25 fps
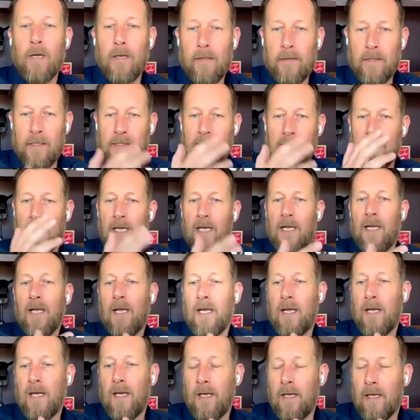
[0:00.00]
there's
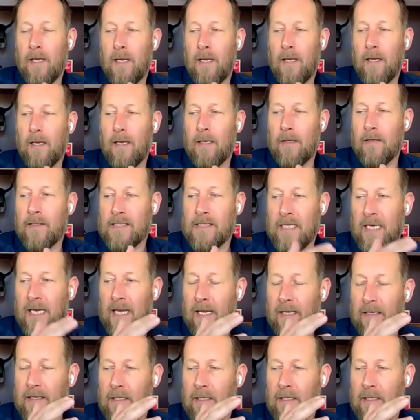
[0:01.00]
a guy,